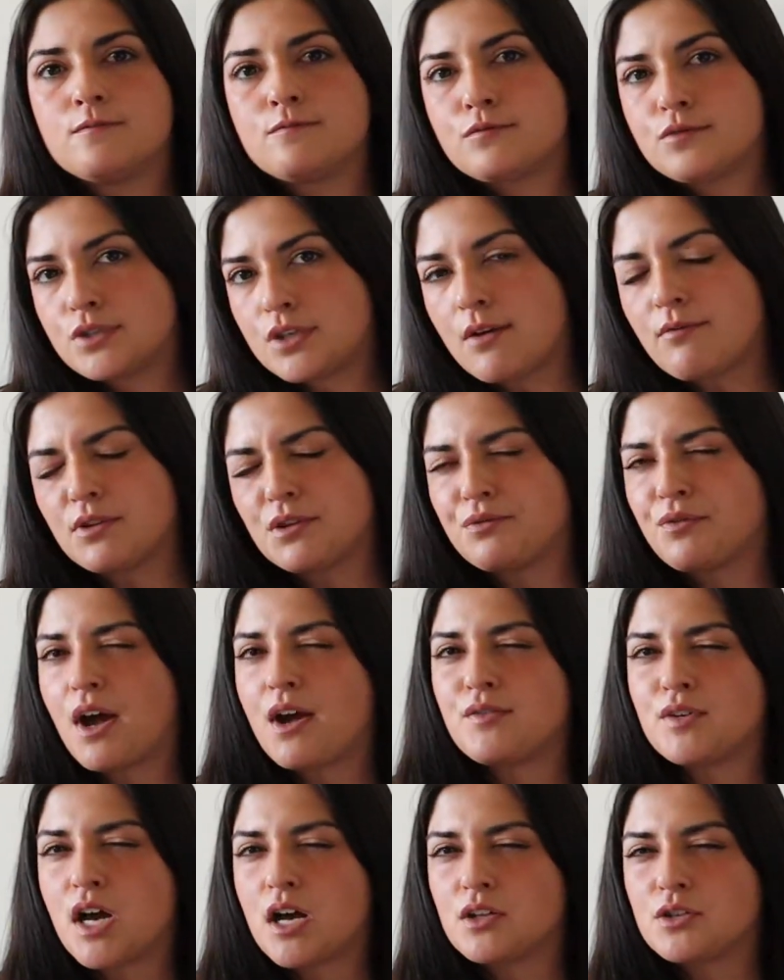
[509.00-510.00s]

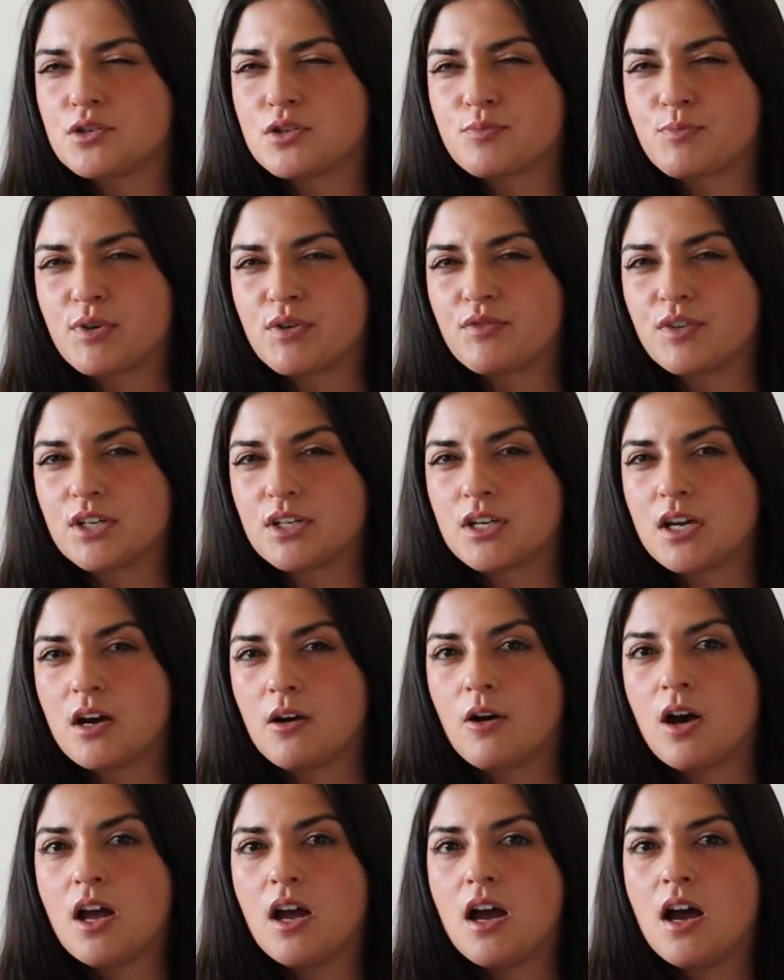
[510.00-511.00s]
$75 per
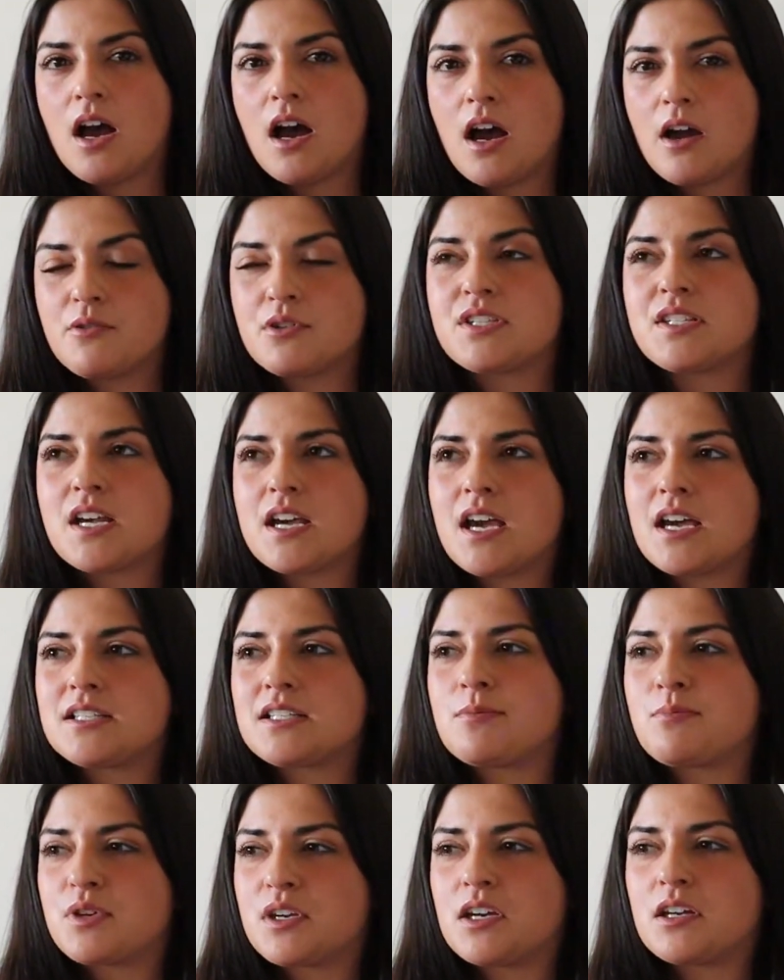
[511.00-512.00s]
video. I would say as
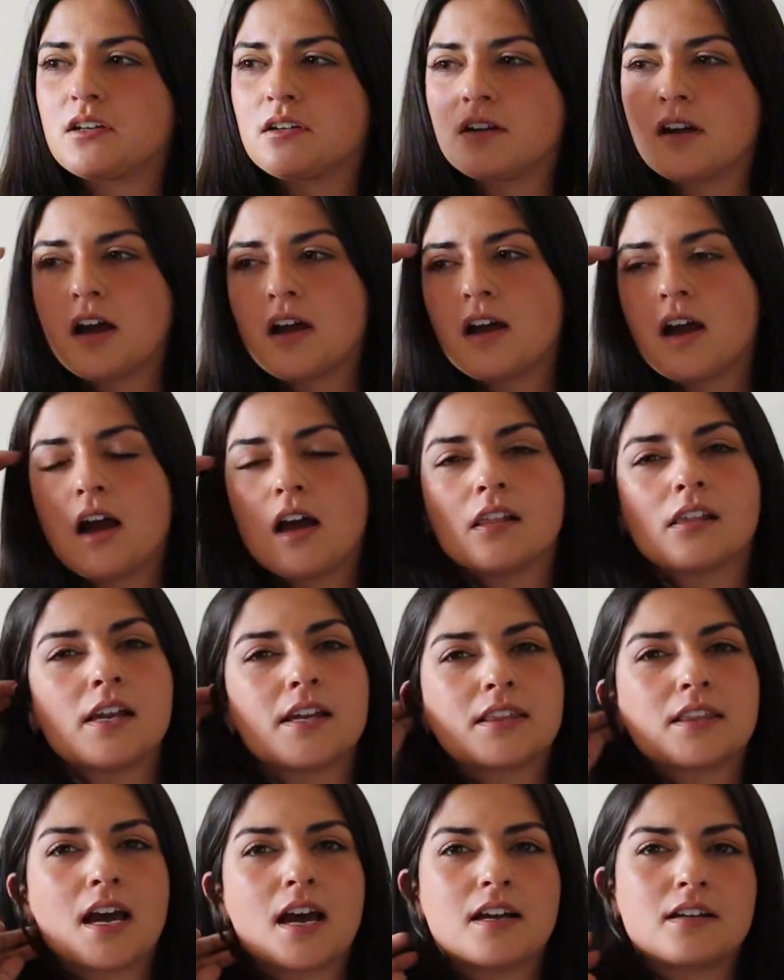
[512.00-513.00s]
a beginner, I
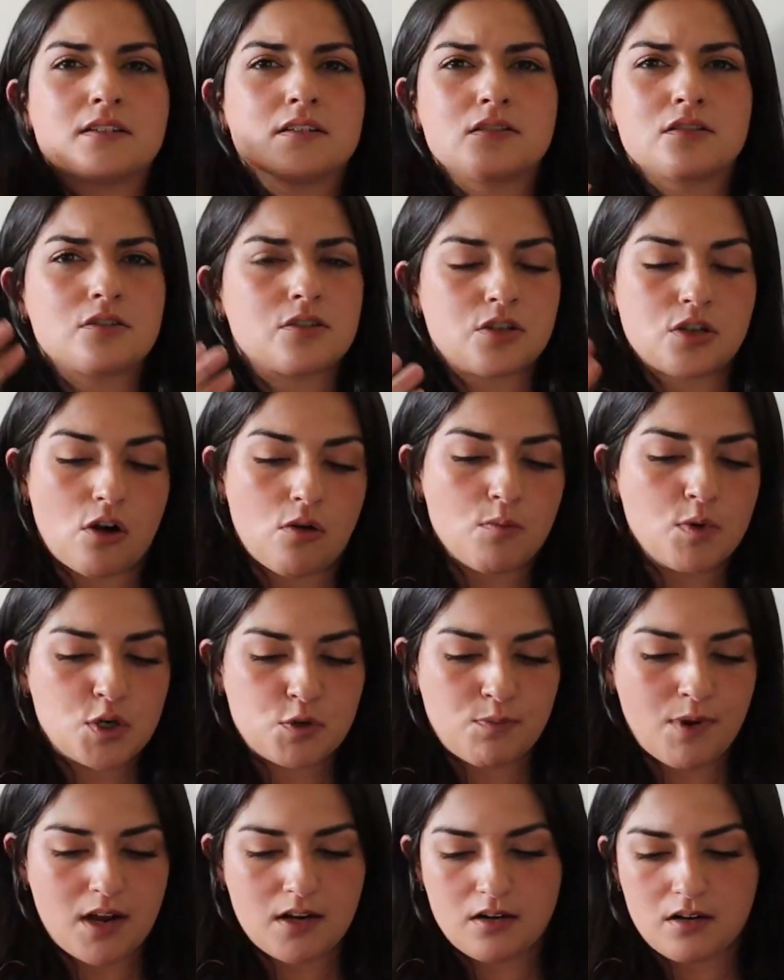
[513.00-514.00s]
like that so
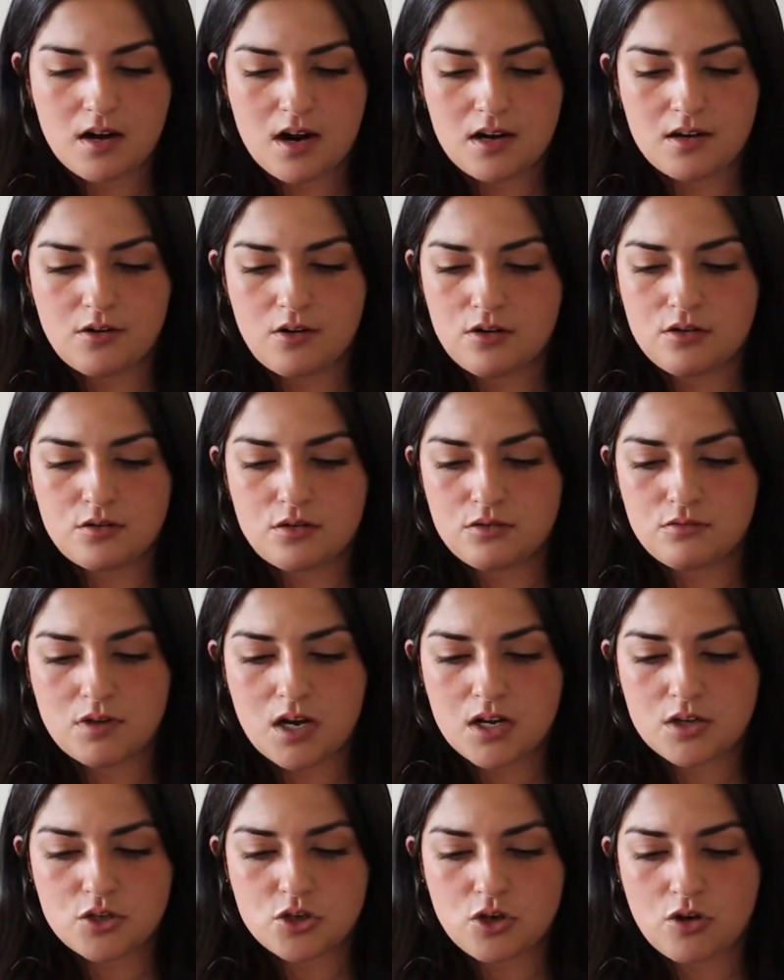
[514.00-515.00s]
much better. I do
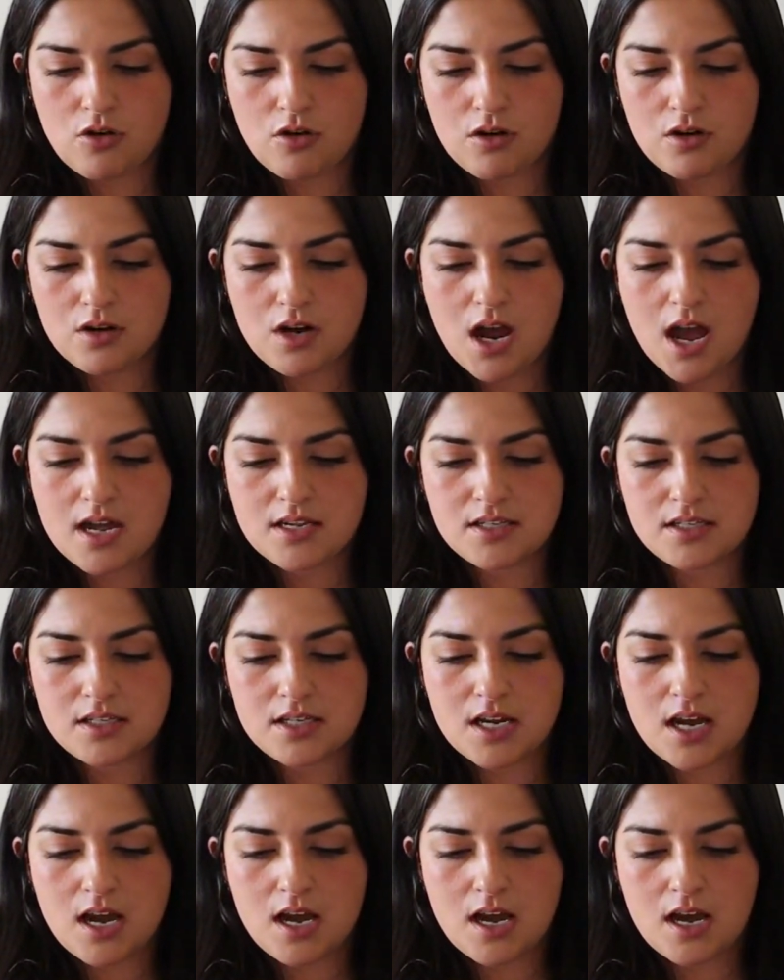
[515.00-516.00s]
not charge as
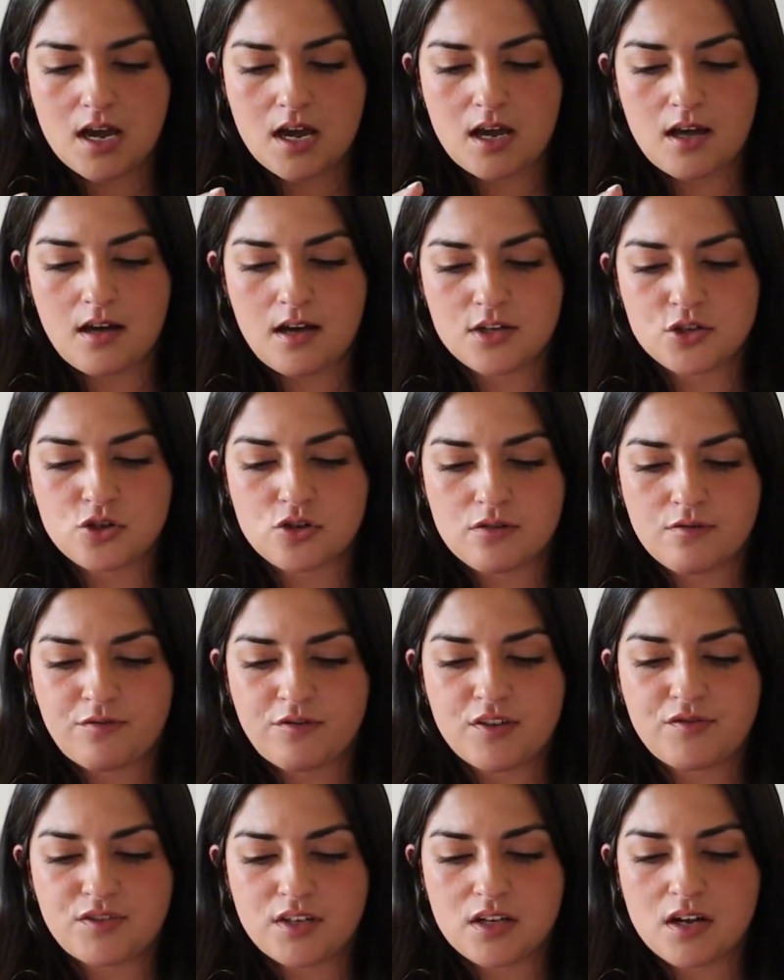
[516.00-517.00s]

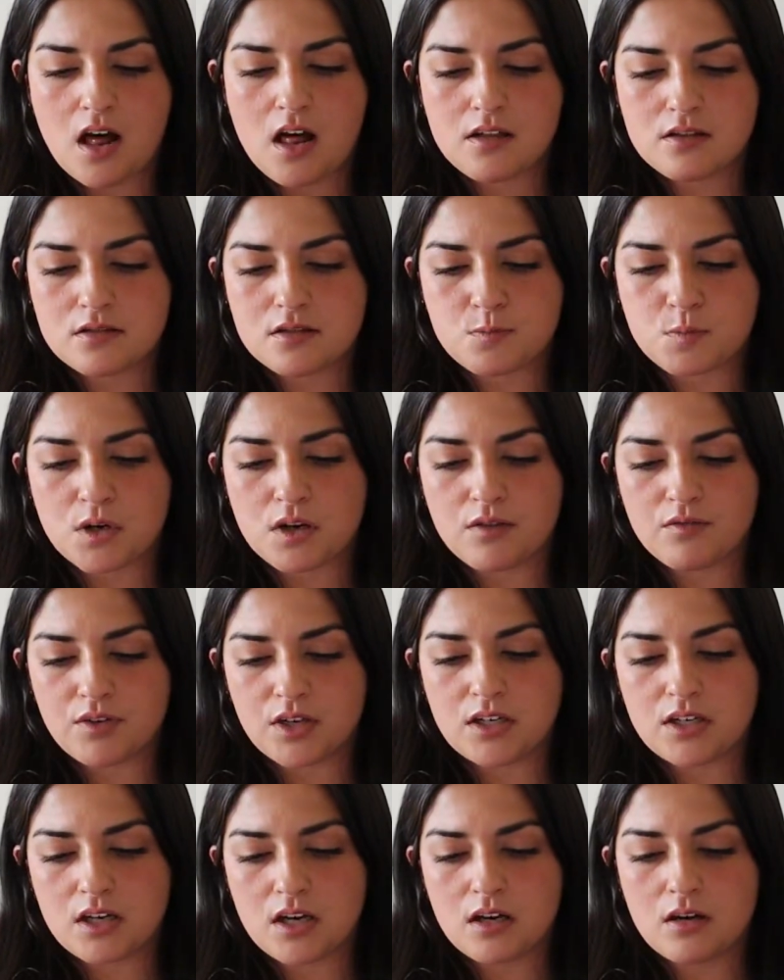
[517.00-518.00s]
$150 per
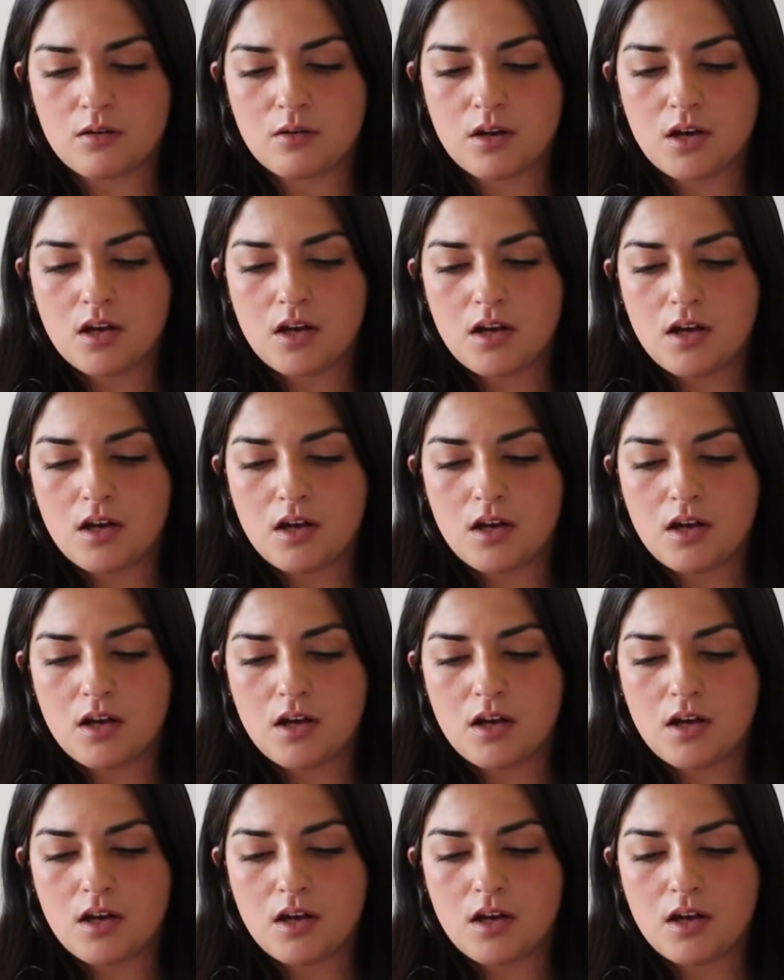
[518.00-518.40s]
video